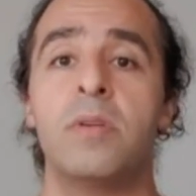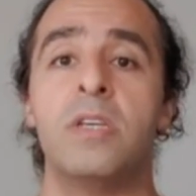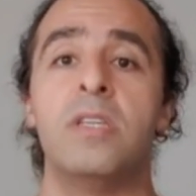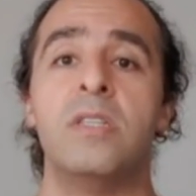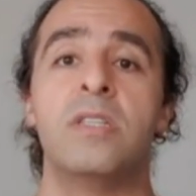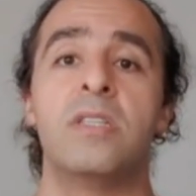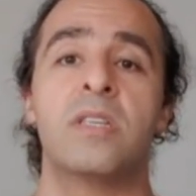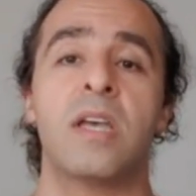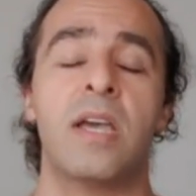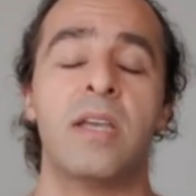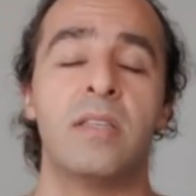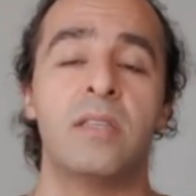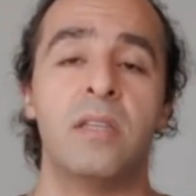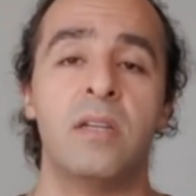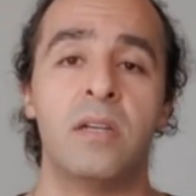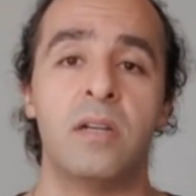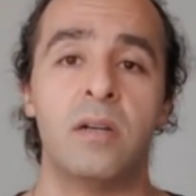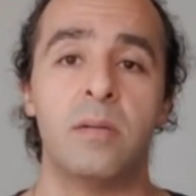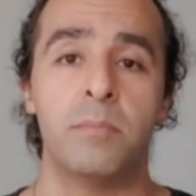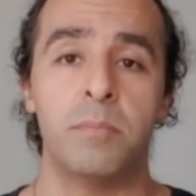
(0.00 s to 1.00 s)
inside
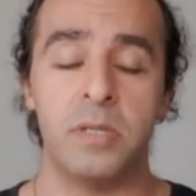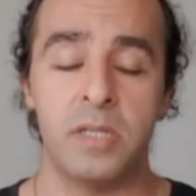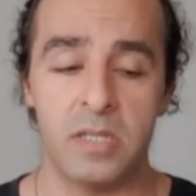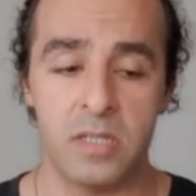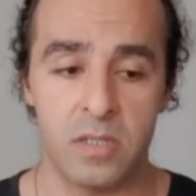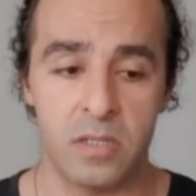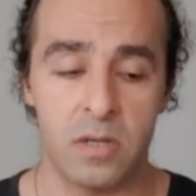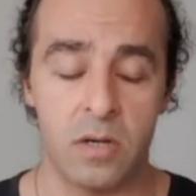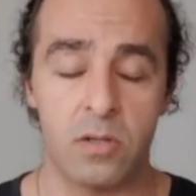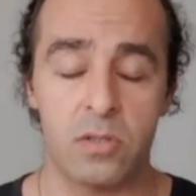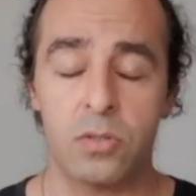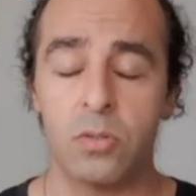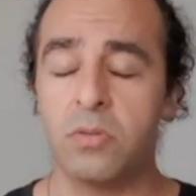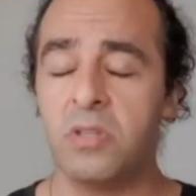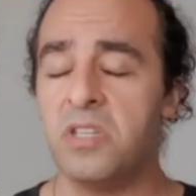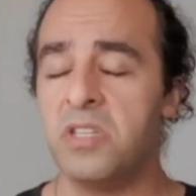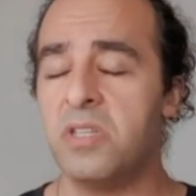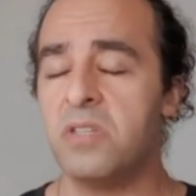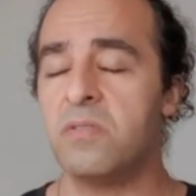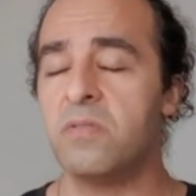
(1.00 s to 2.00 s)
their PCR. So
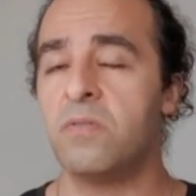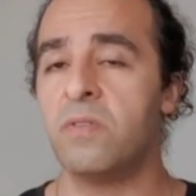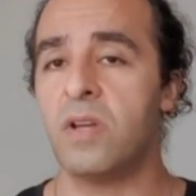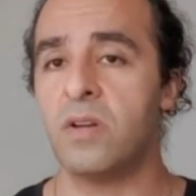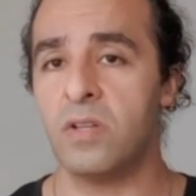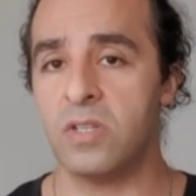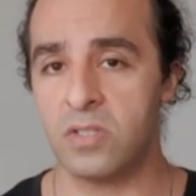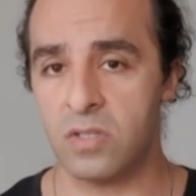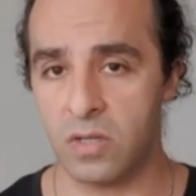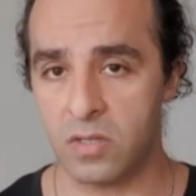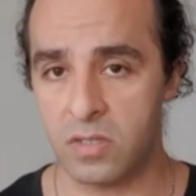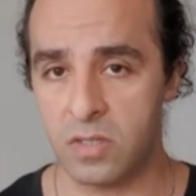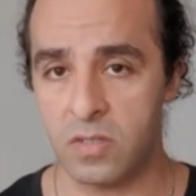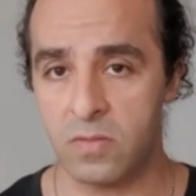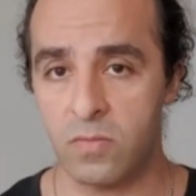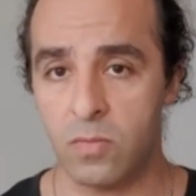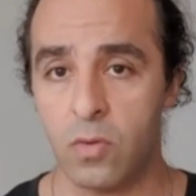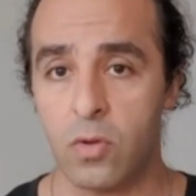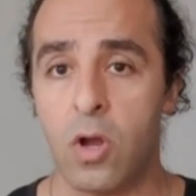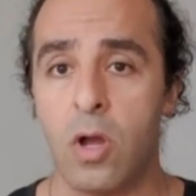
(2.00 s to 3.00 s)
this is very
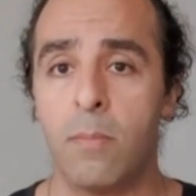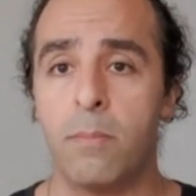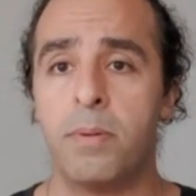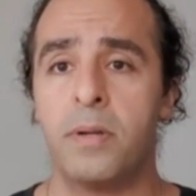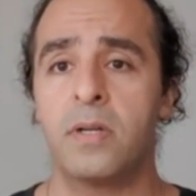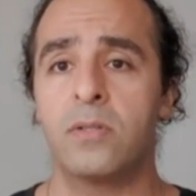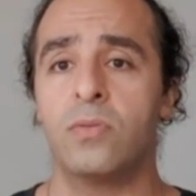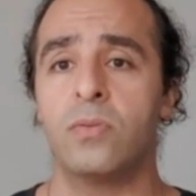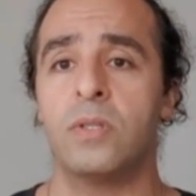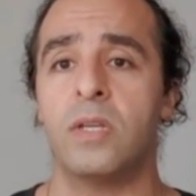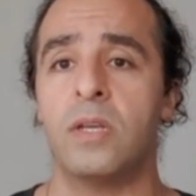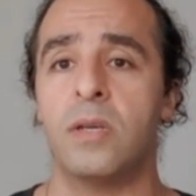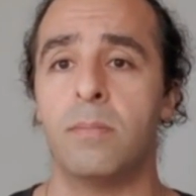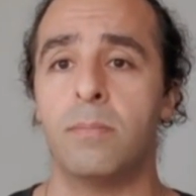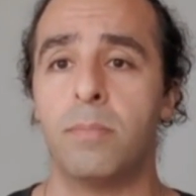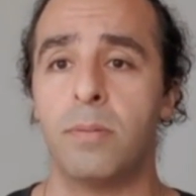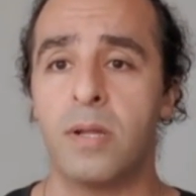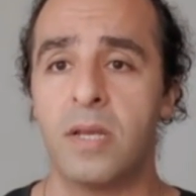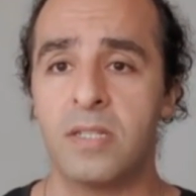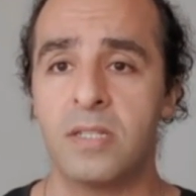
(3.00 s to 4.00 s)
successful compared to the
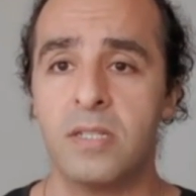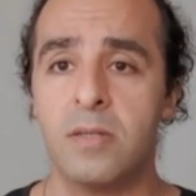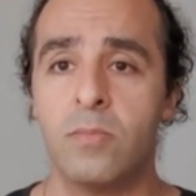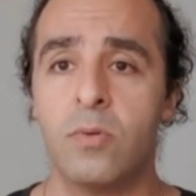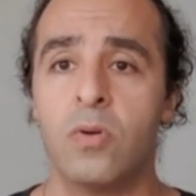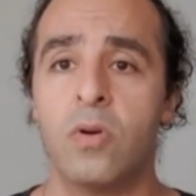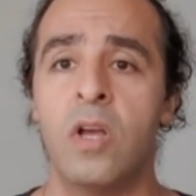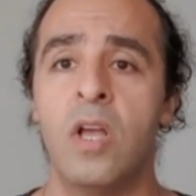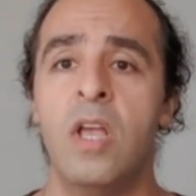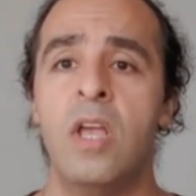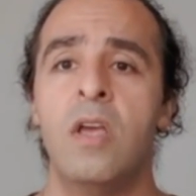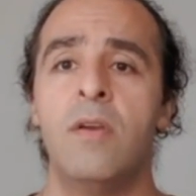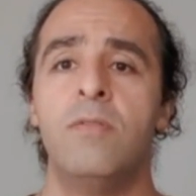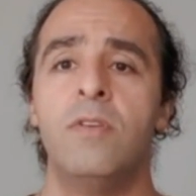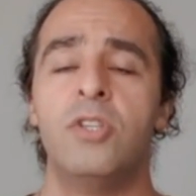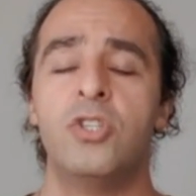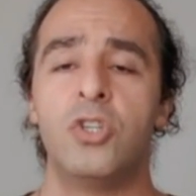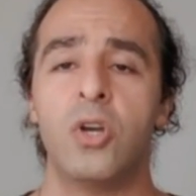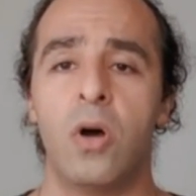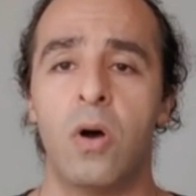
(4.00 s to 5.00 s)
placebo,
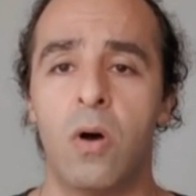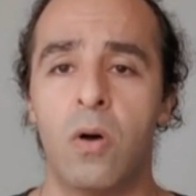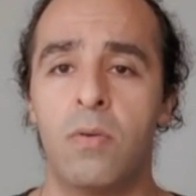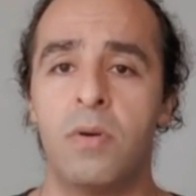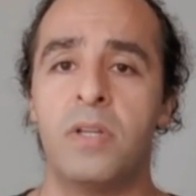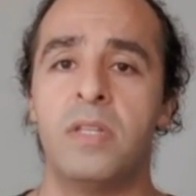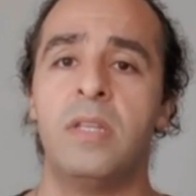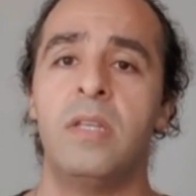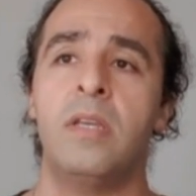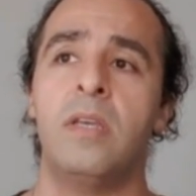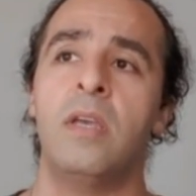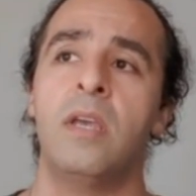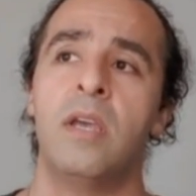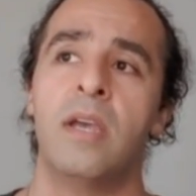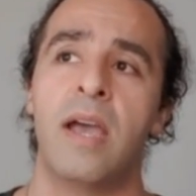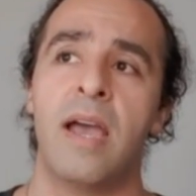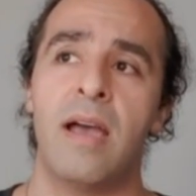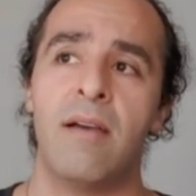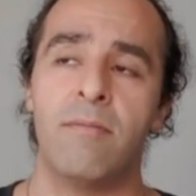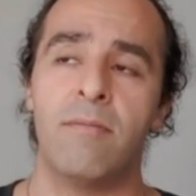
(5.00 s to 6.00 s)
which already
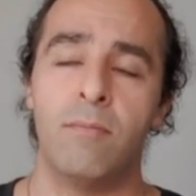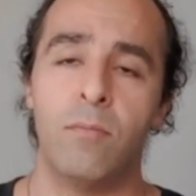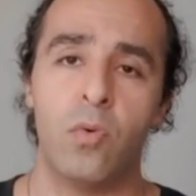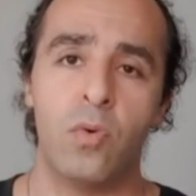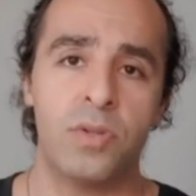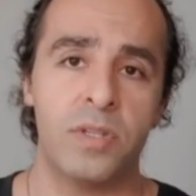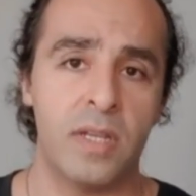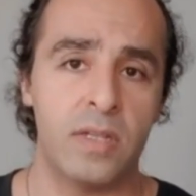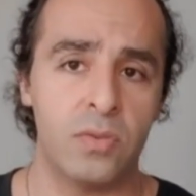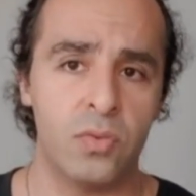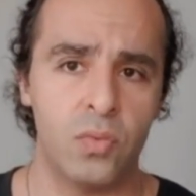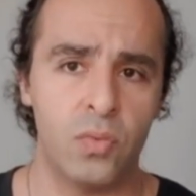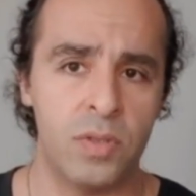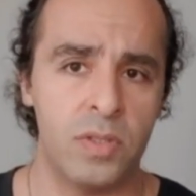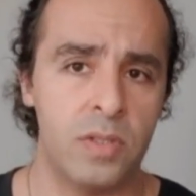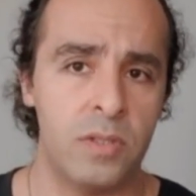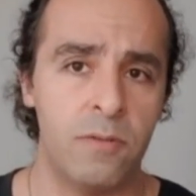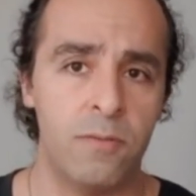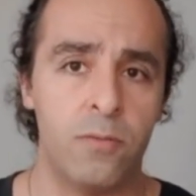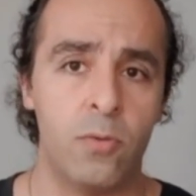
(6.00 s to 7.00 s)
have more than
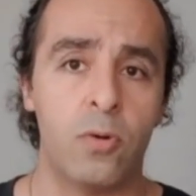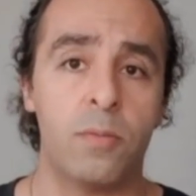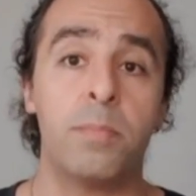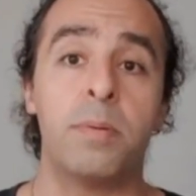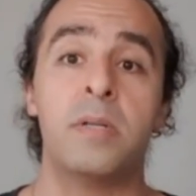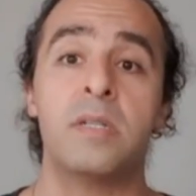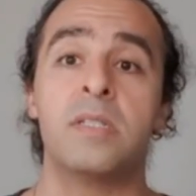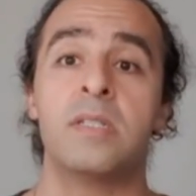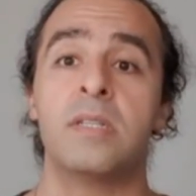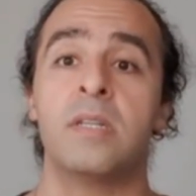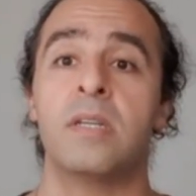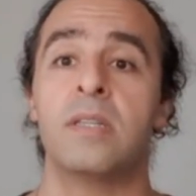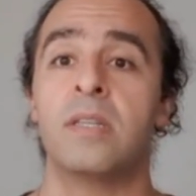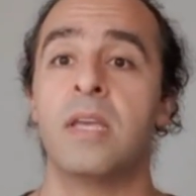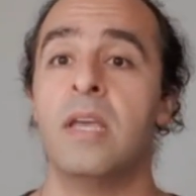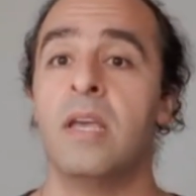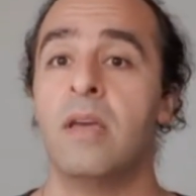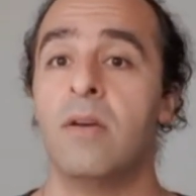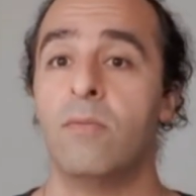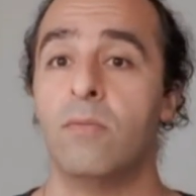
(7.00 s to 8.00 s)
24%
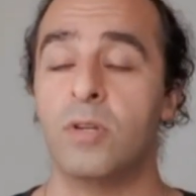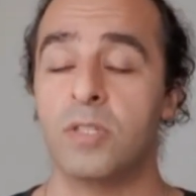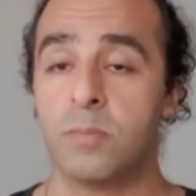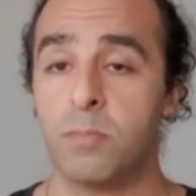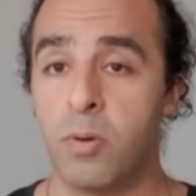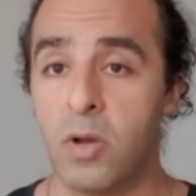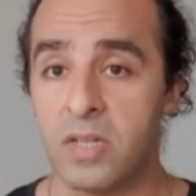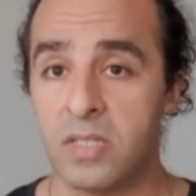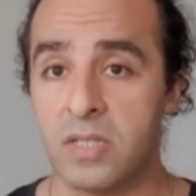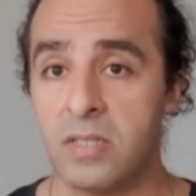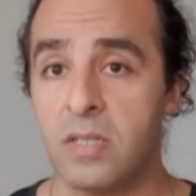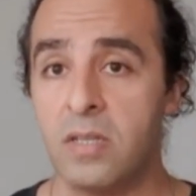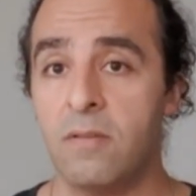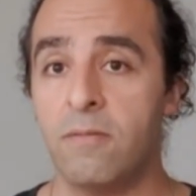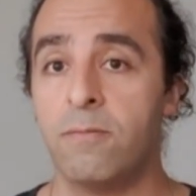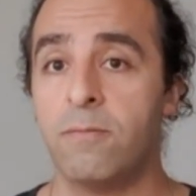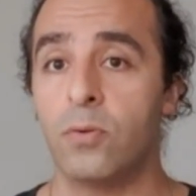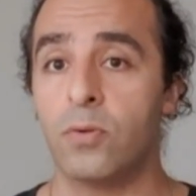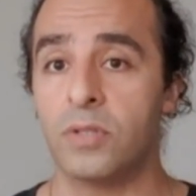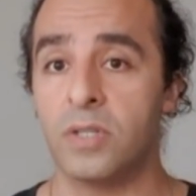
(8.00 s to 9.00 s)
was positive
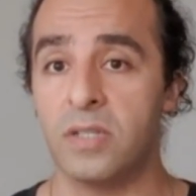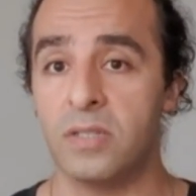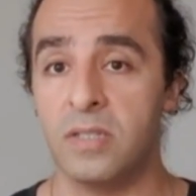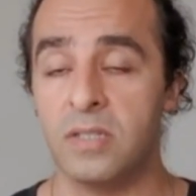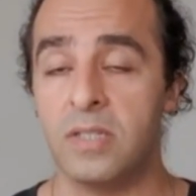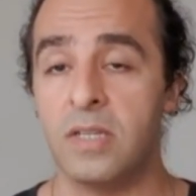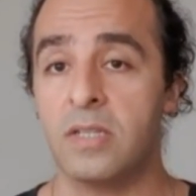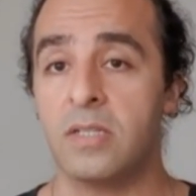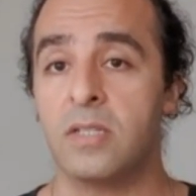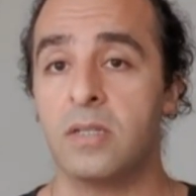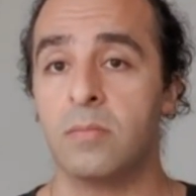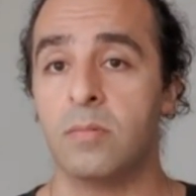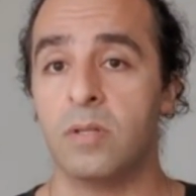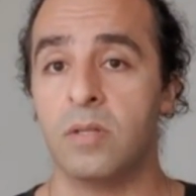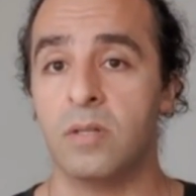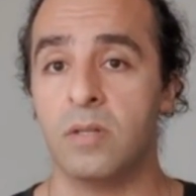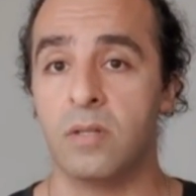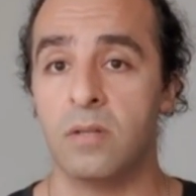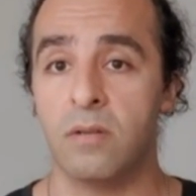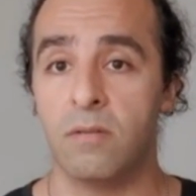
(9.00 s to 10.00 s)
for the
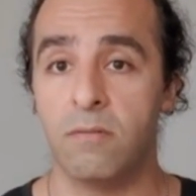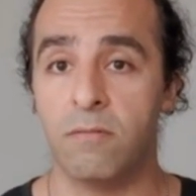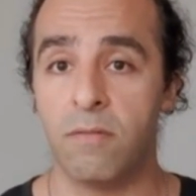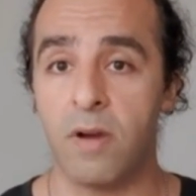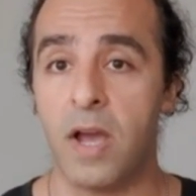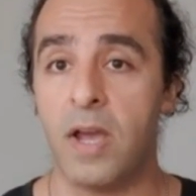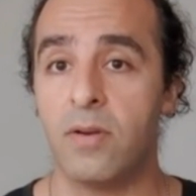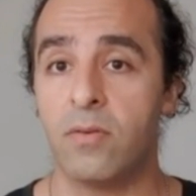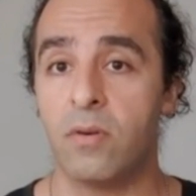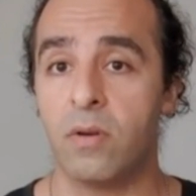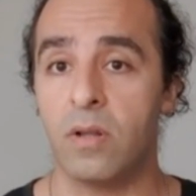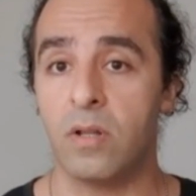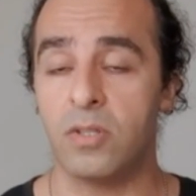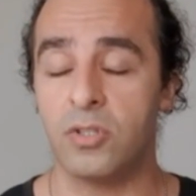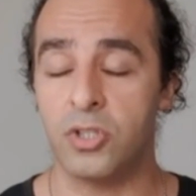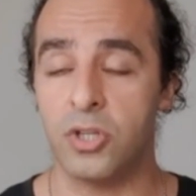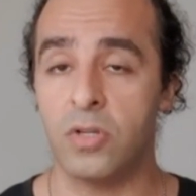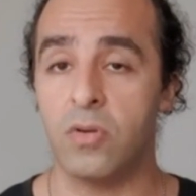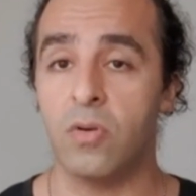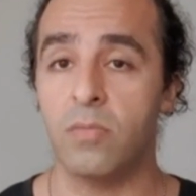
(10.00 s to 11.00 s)
detectable viral
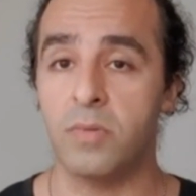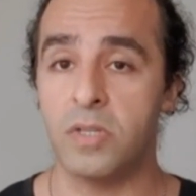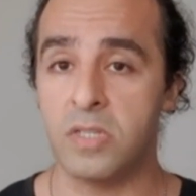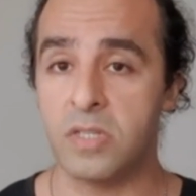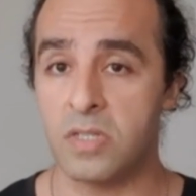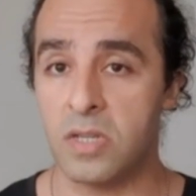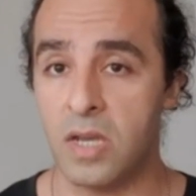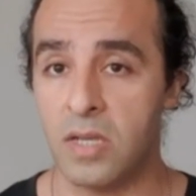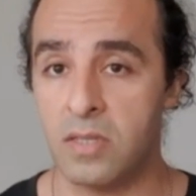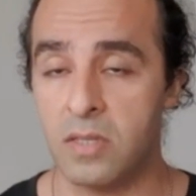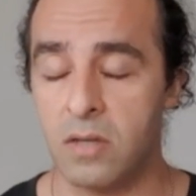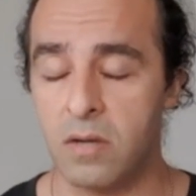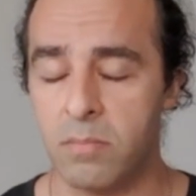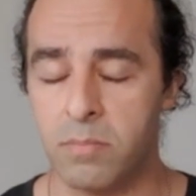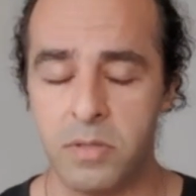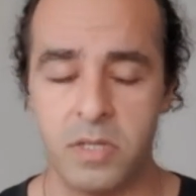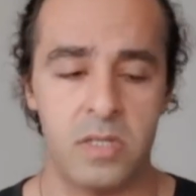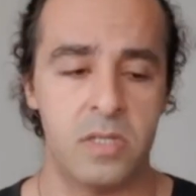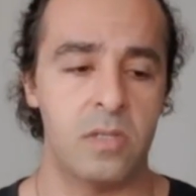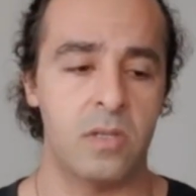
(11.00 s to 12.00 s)
genome inside their
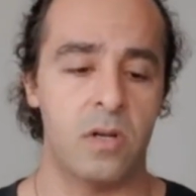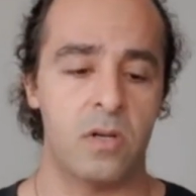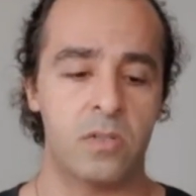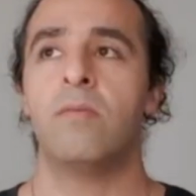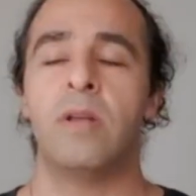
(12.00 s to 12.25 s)
PCR.